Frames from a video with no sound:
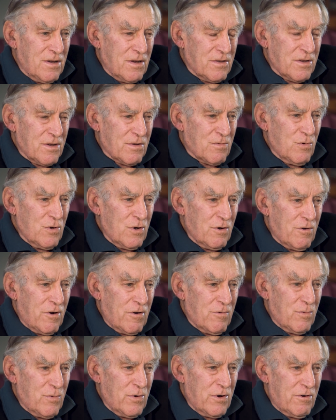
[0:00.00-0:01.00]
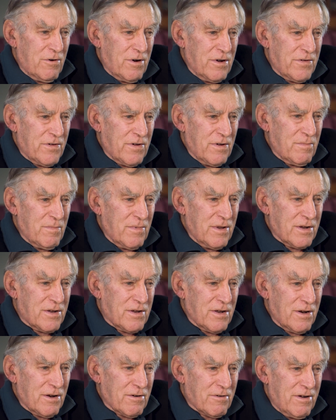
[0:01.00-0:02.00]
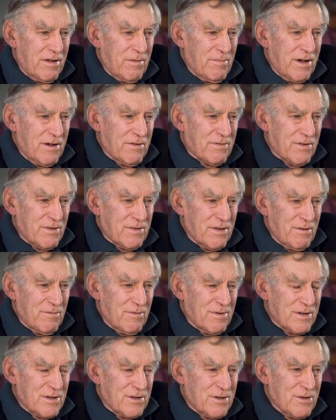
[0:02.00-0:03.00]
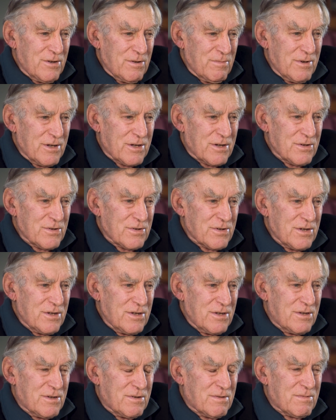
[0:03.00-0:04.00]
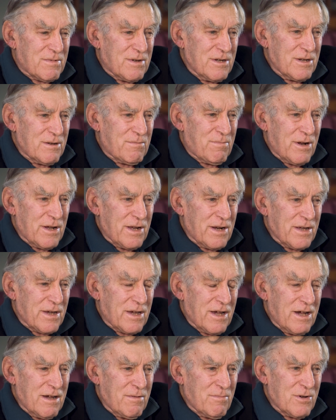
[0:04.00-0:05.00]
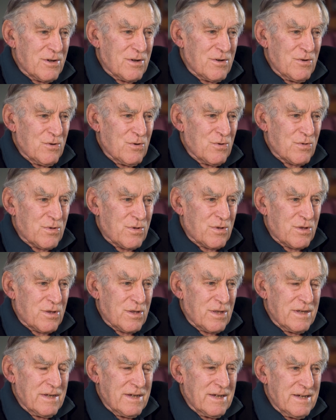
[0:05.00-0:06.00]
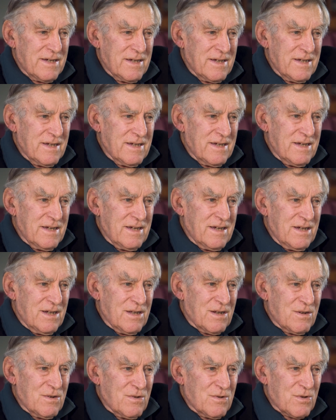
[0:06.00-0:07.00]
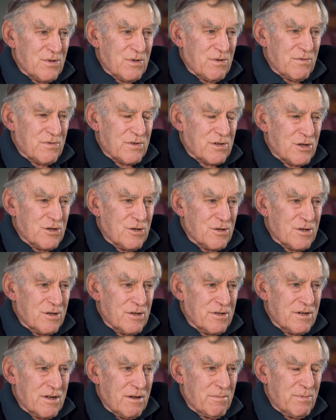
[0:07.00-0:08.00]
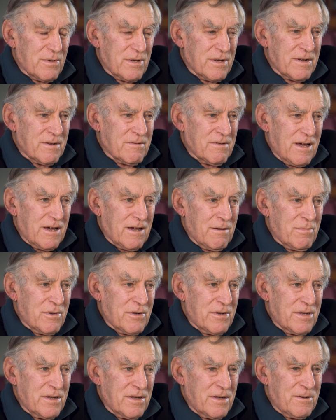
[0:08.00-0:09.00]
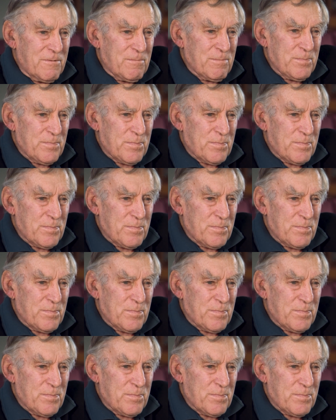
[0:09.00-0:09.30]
I think Whineray sent me a telegram after that one too, because he he'd played a game at north, north of Scotland up in Aberdeen,